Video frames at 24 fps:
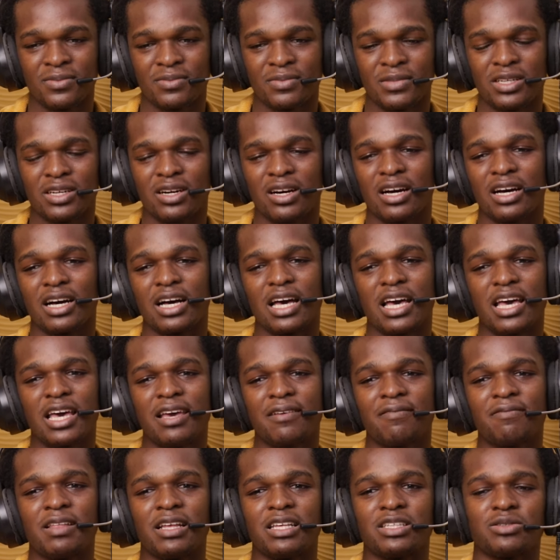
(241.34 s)
Because
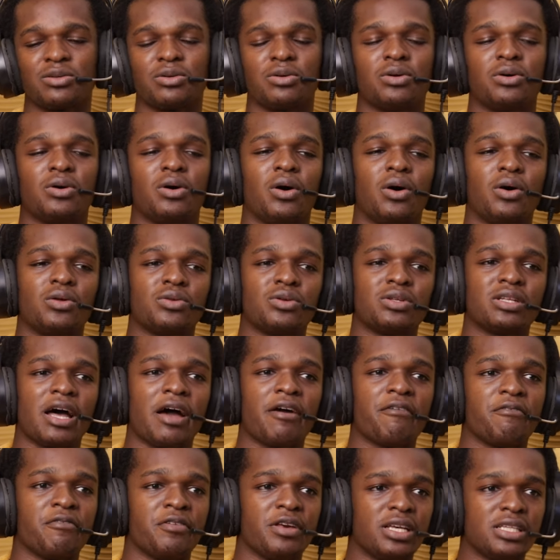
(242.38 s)
if there's
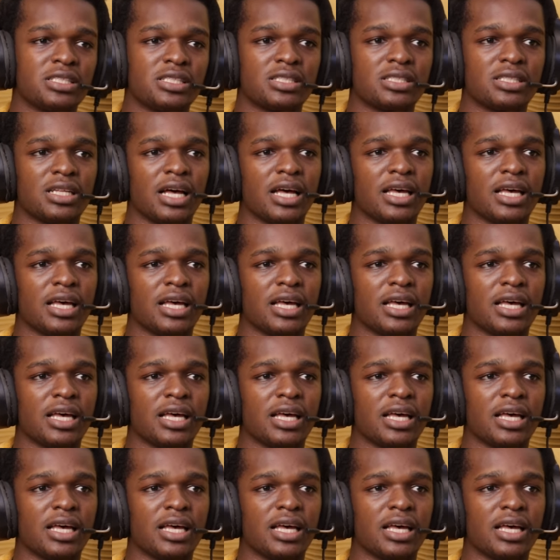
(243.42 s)
another reason,